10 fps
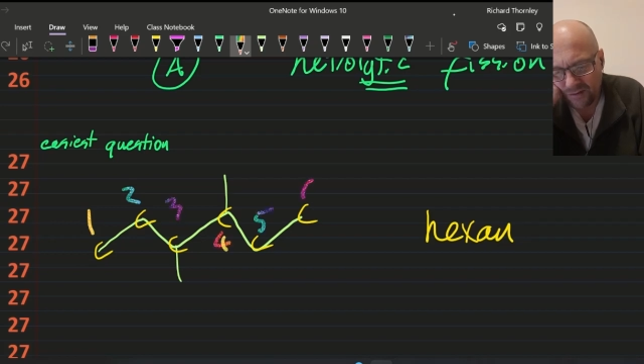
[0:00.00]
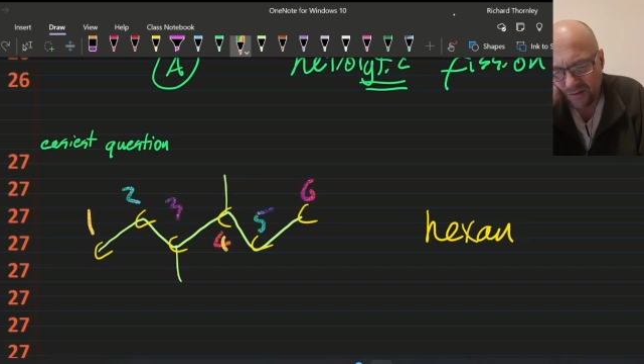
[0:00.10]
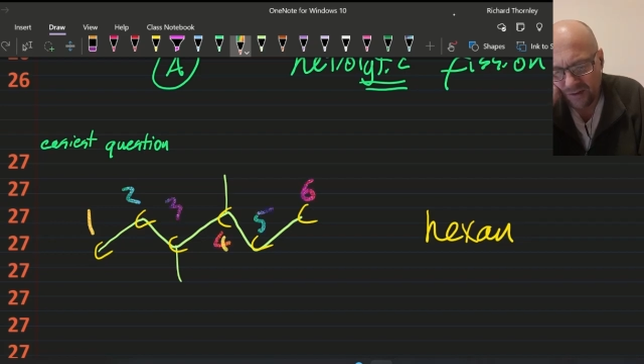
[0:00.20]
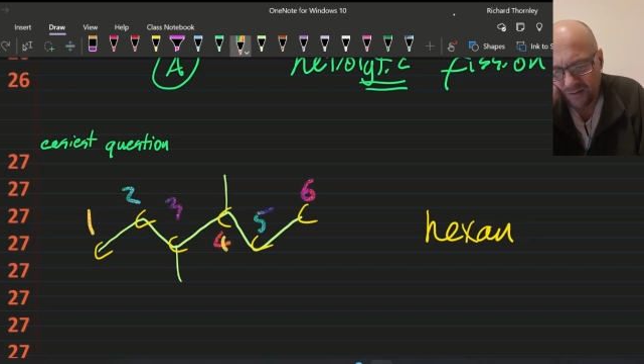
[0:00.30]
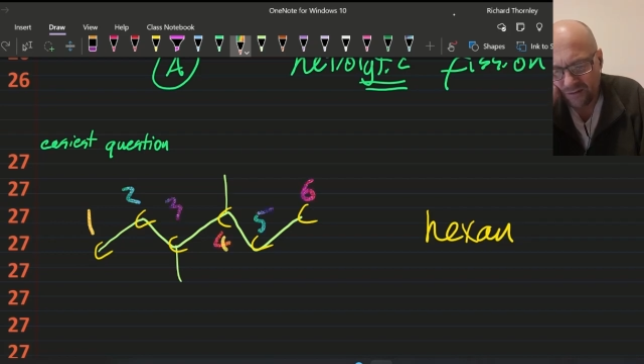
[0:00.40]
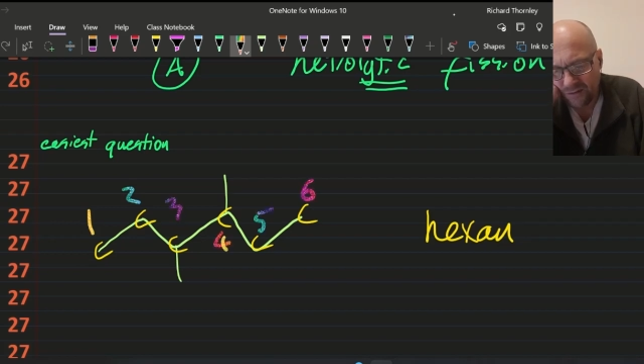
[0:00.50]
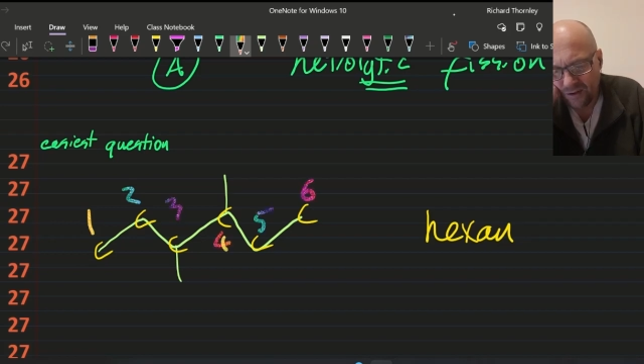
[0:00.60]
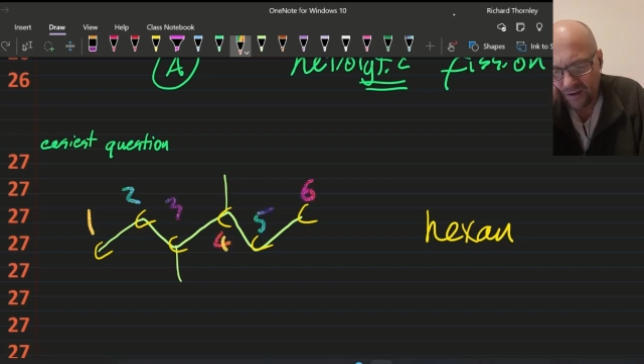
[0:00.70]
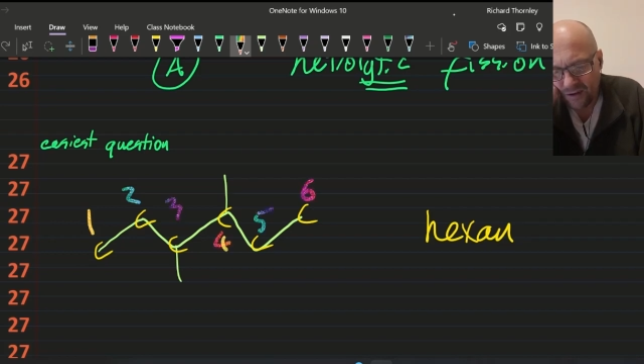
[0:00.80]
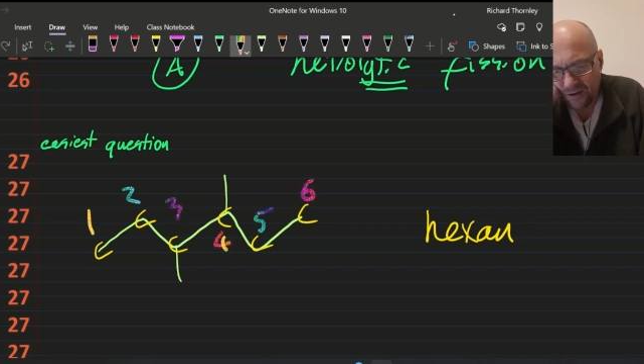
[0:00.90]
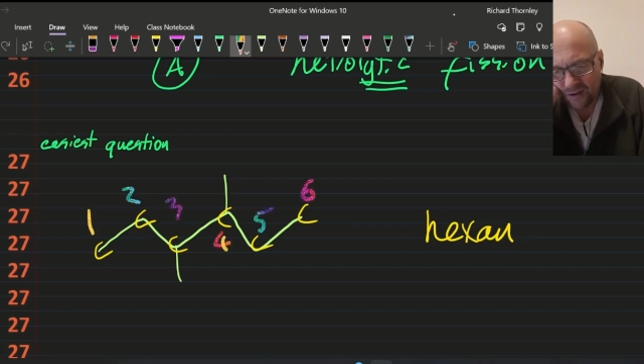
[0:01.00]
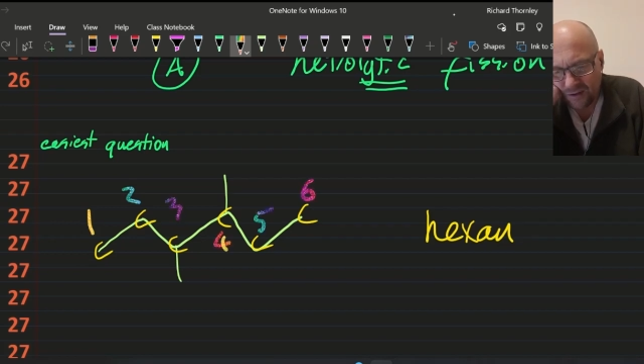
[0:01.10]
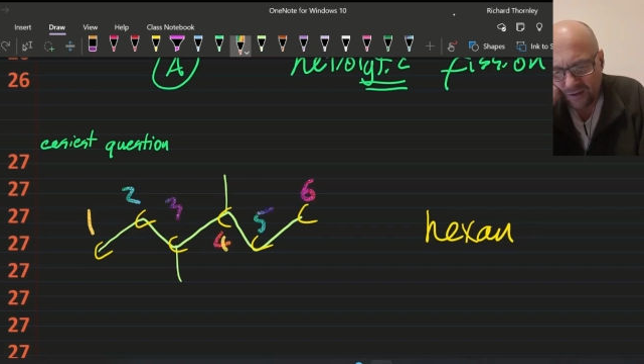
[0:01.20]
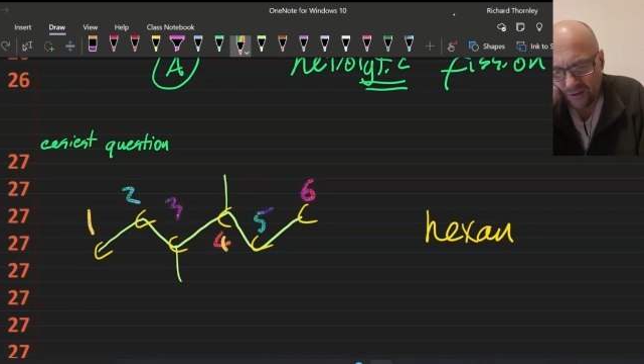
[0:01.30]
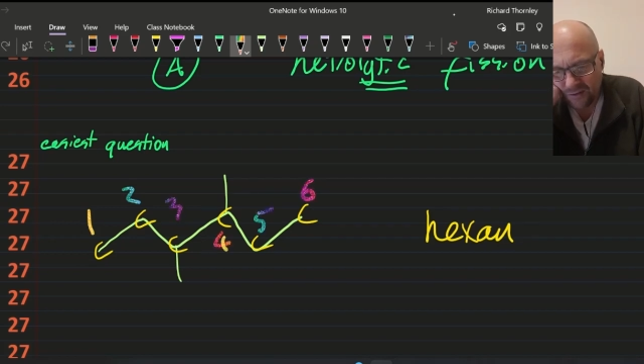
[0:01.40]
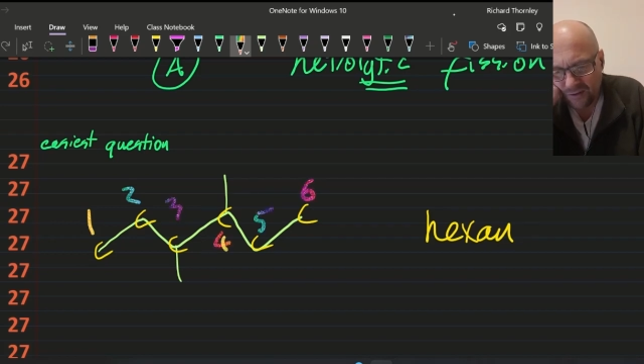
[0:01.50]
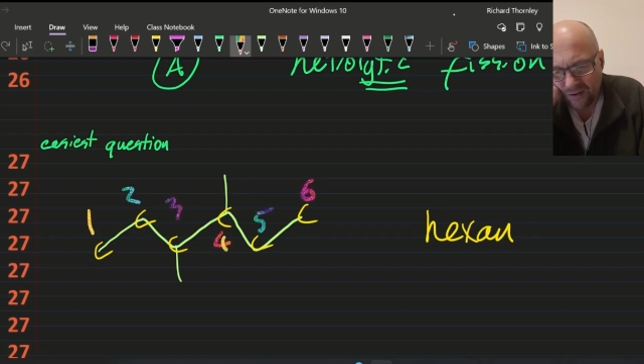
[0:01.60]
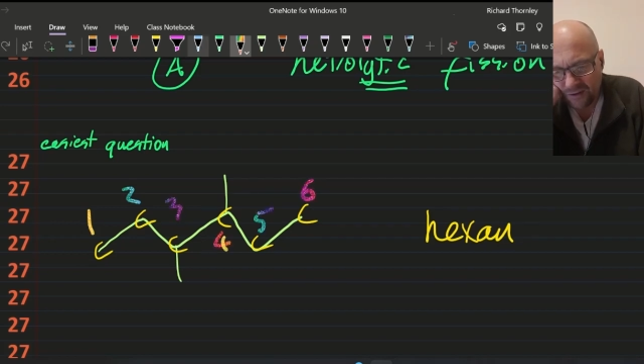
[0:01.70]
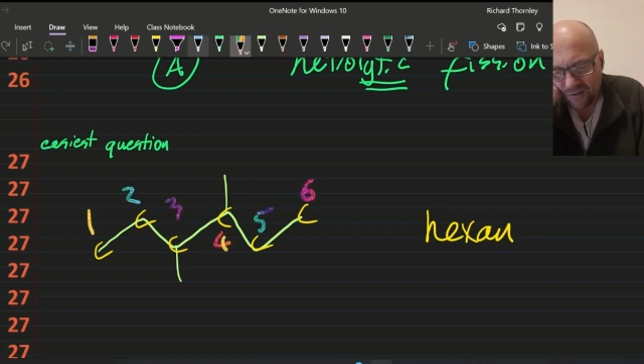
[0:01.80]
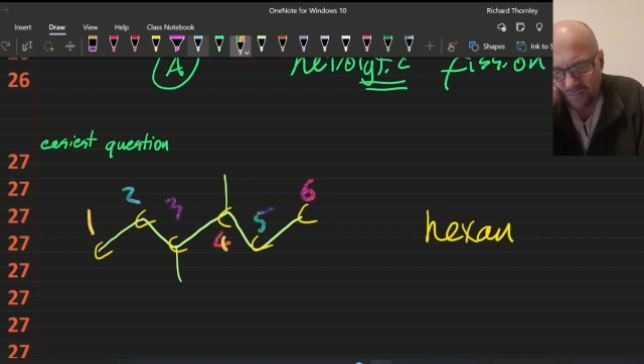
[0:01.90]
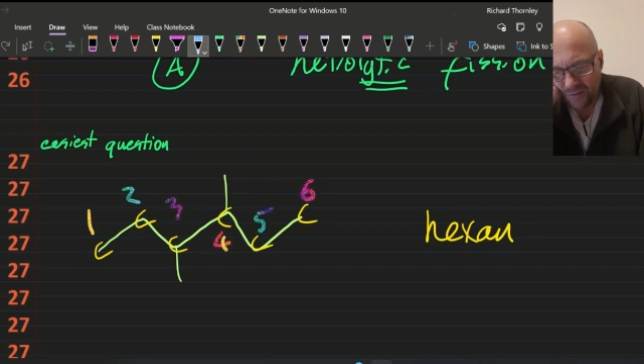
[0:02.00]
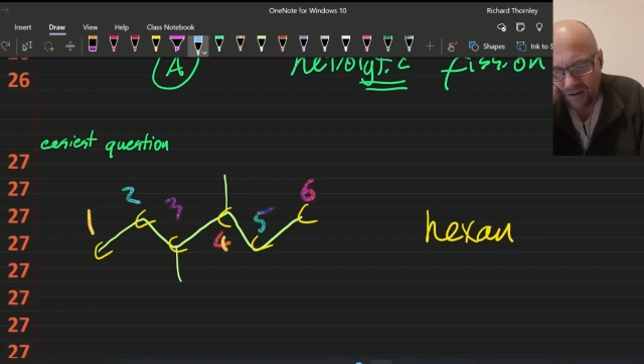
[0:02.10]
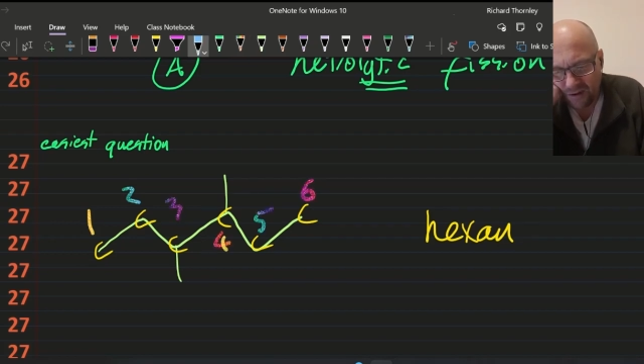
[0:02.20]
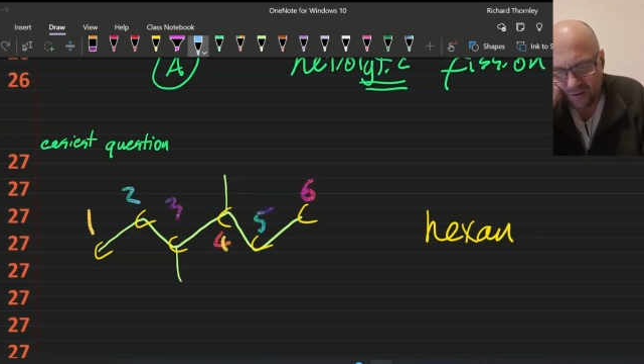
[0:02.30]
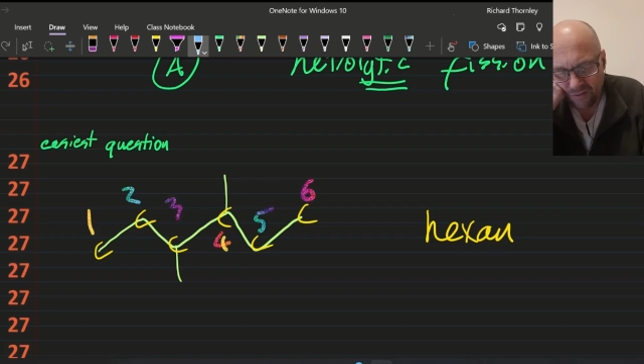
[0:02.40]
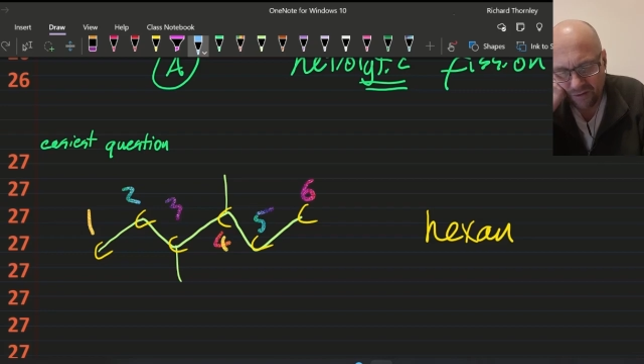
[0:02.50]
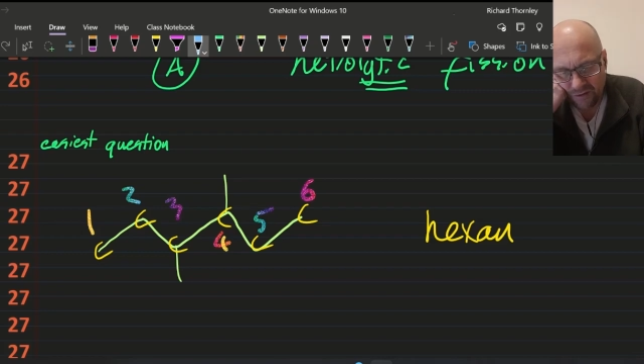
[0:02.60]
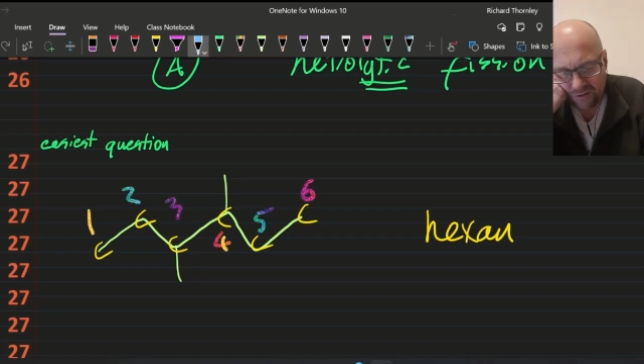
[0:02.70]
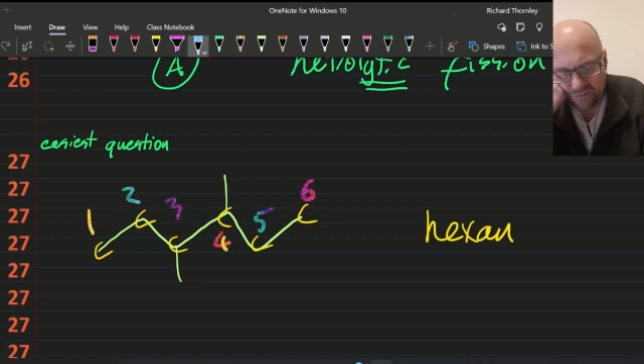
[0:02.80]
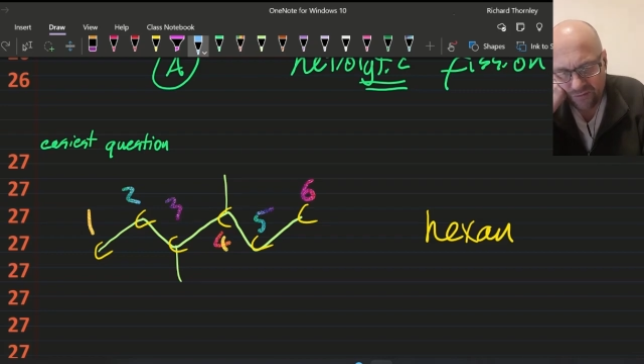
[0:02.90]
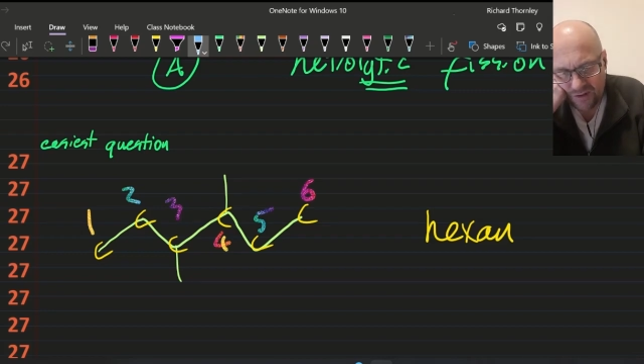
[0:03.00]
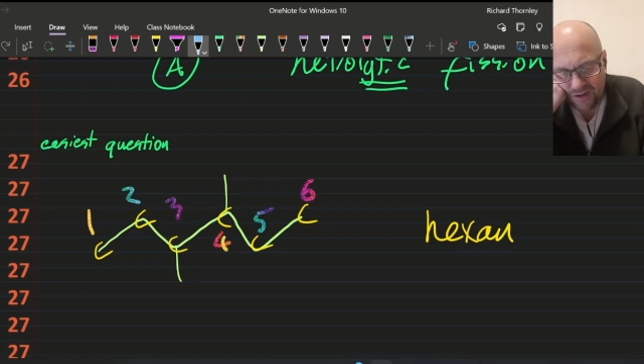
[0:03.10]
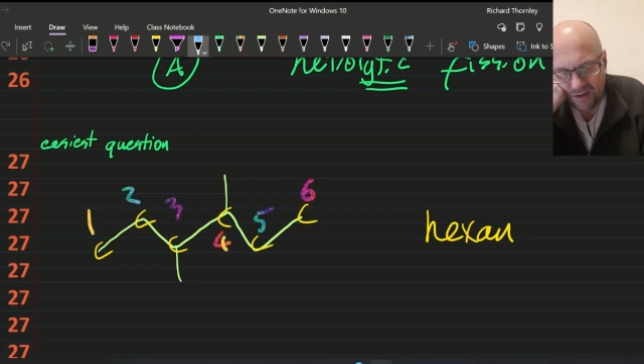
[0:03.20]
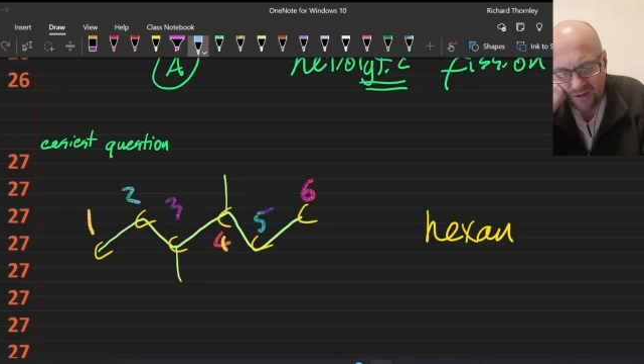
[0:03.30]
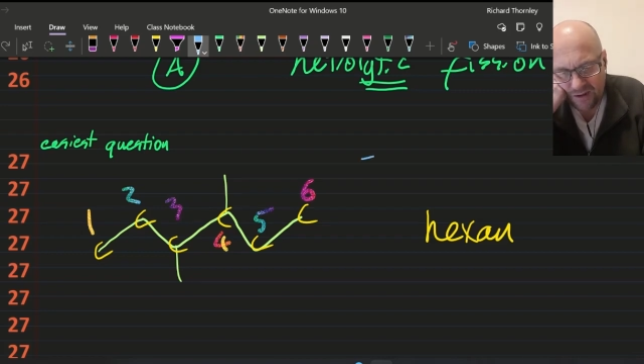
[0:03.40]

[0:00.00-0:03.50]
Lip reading: 6. So there's something on the 3